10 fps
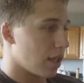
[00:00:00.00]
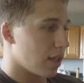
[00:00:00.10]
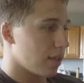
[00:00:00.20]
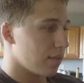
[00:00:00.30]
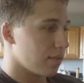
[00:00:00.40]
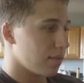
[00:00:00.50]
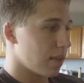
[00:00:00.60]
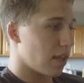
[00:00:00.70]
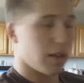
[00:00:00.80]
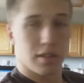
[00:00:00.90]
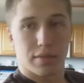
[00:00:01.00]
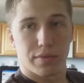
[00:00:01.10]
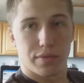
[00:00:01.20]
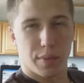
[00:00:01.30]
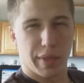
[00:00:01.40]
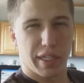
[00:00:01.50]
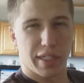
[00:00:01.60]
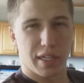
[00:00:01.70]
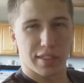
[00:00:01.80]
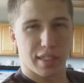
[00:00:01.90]
of, I don't know, for me
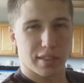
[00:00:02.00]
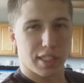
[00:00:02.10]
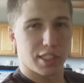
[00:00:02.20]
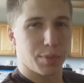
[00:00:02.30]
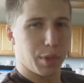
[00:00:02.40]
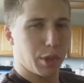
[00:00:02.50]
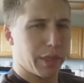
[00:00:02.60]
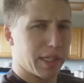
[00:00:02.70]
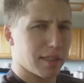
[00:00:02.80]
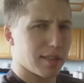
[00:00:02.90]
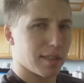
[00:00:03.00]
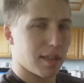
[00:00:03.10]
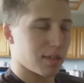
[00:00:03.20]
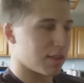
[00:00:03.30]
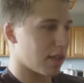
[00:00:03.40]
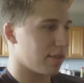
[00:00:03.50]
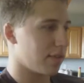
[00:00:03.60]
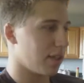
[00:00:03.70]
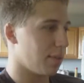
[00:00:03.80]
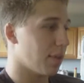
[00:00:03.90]
it kind of sounds like spooning. I thought it was kind of
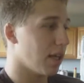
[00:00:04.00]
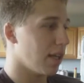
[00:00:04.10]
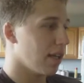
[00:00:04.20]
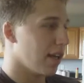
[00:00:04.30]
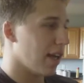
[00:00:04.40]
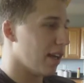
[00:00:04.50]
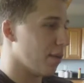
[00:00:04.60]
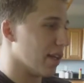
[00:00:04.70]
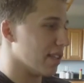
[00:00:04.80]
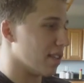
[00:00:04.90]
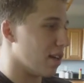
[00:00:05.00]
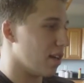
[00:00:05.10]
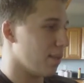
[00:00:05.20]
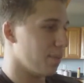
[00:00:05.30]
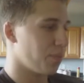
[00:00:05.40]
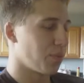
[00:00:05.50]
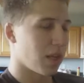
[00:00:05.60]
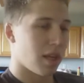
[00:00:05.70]
funny. But anyways, you